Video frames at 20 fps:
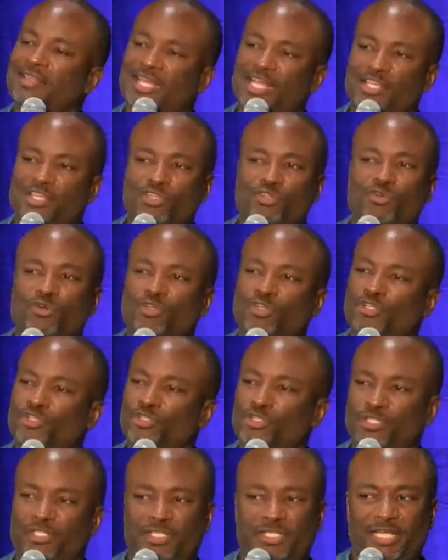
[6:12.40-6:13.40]
that your
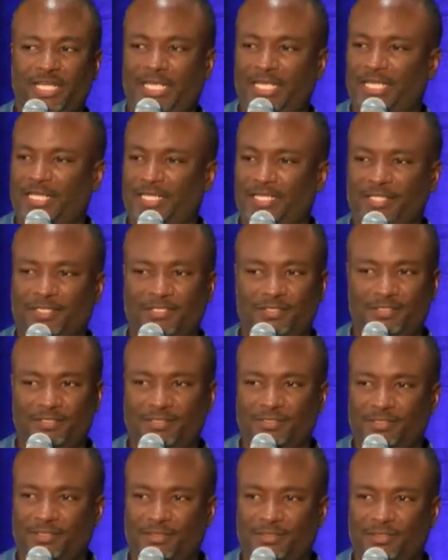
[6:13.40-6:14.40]
good
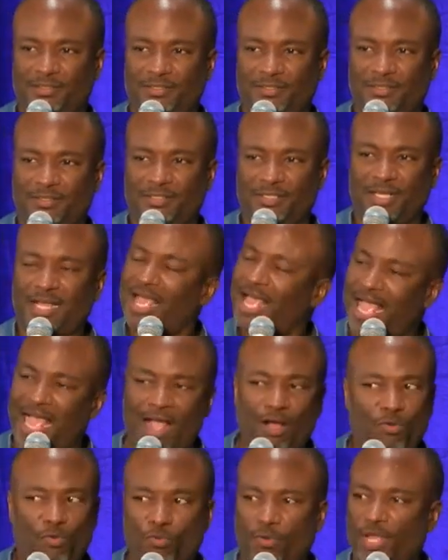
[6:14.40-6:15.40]
days
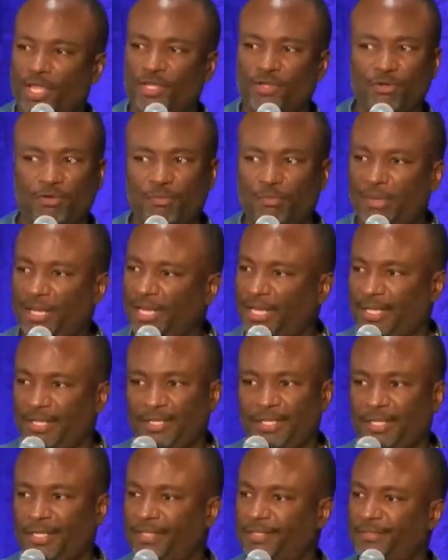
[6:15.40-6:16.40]
outweigh your bad
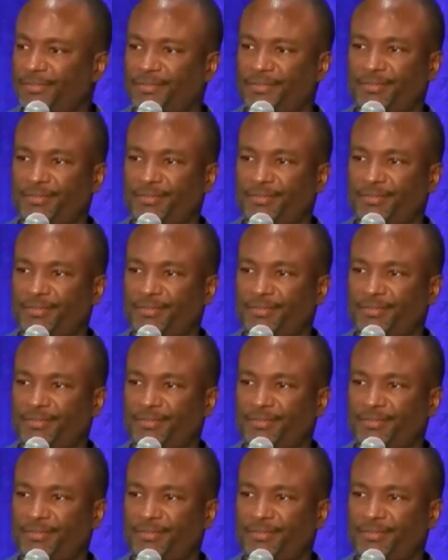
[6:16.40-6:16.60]
days.